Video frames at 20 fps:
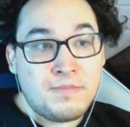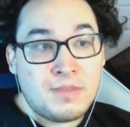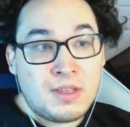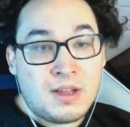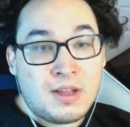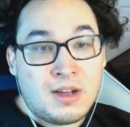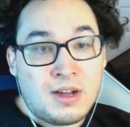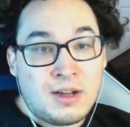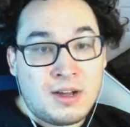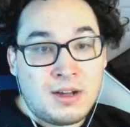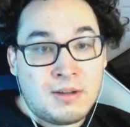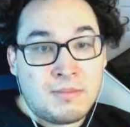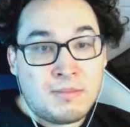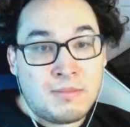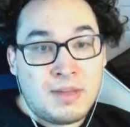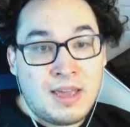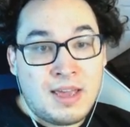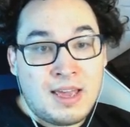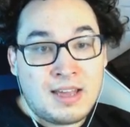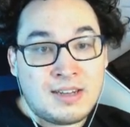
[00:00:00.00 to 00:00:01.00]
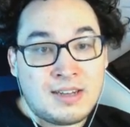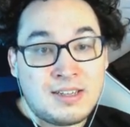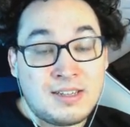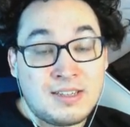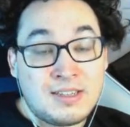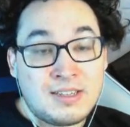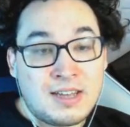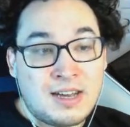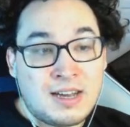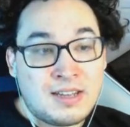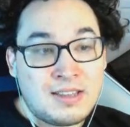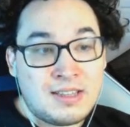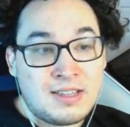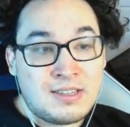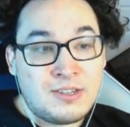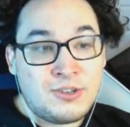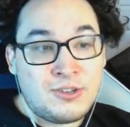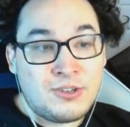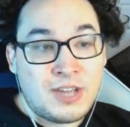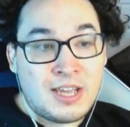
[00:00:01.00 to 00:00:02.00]
Um, and he's got this
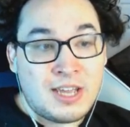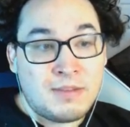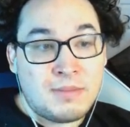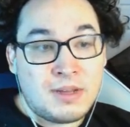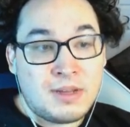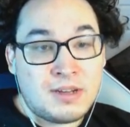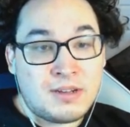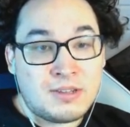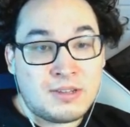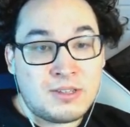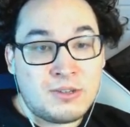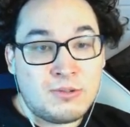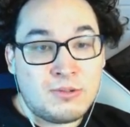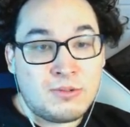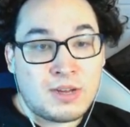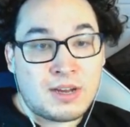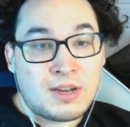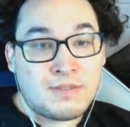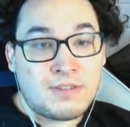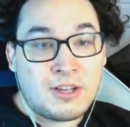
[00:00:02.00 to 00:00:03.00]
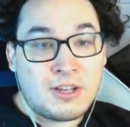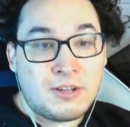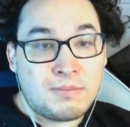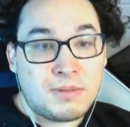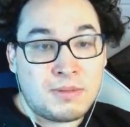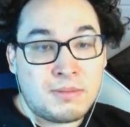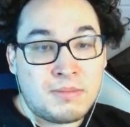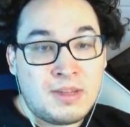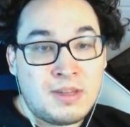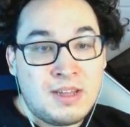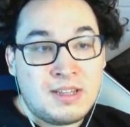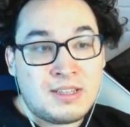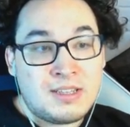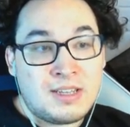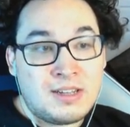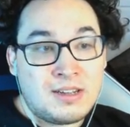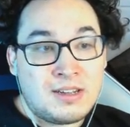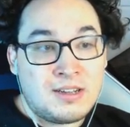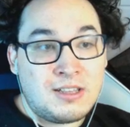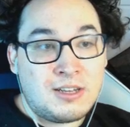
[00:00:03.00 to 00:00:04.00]
chainmail to kind of help him tank
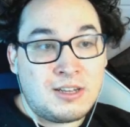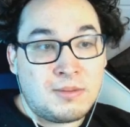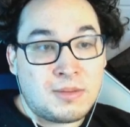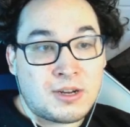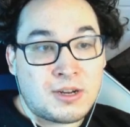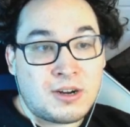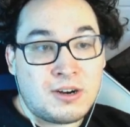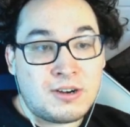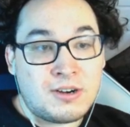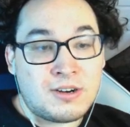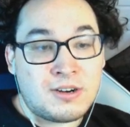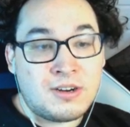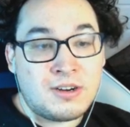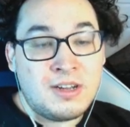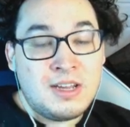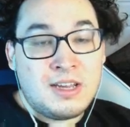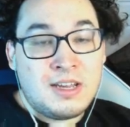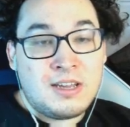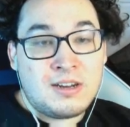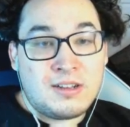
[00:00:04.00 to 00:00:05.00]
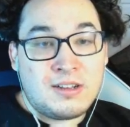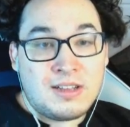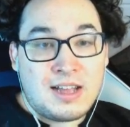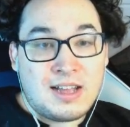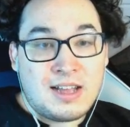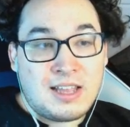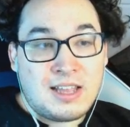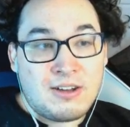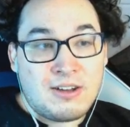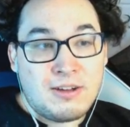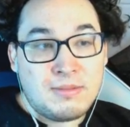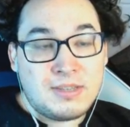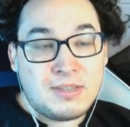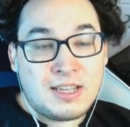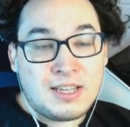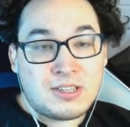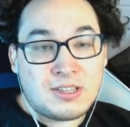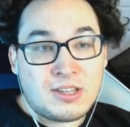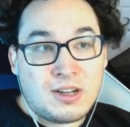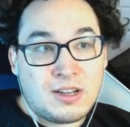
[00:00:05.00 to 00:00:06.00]
a little bit harder. It'll allow him to get
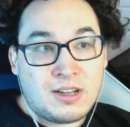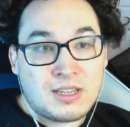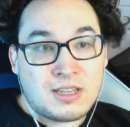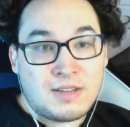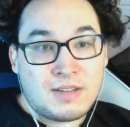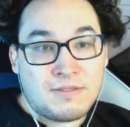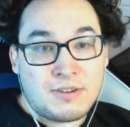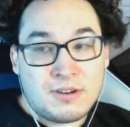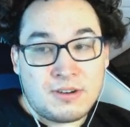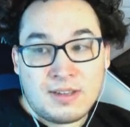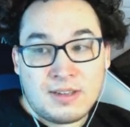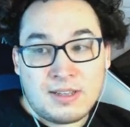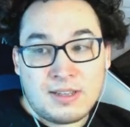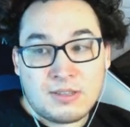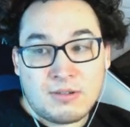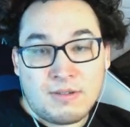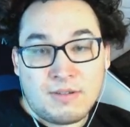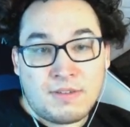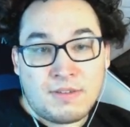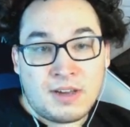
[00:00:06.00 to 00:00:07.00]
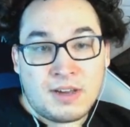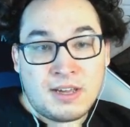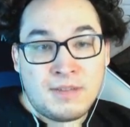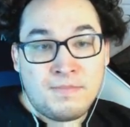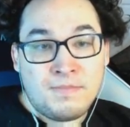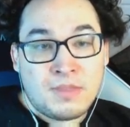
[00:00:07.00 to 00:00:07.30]
toss off early into a fight.